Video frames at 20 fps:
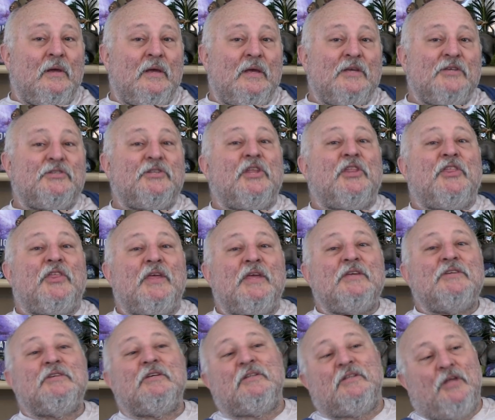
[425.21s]
is the
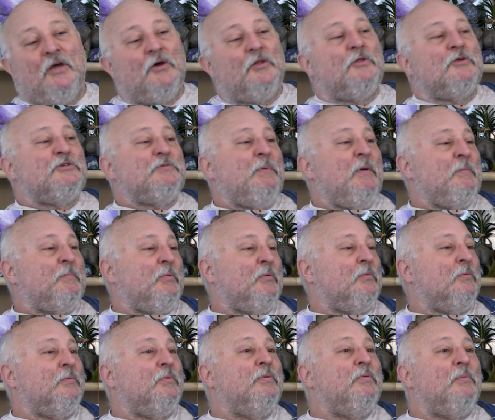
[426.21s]
things that tell those
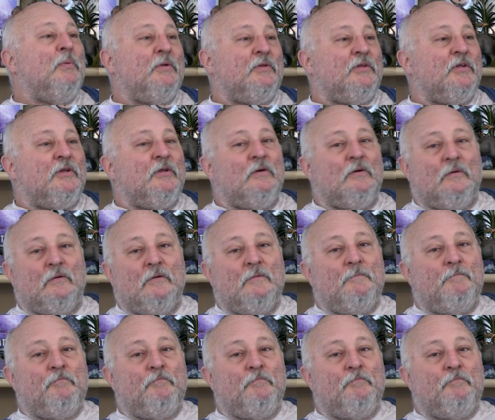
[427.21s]
people what to do,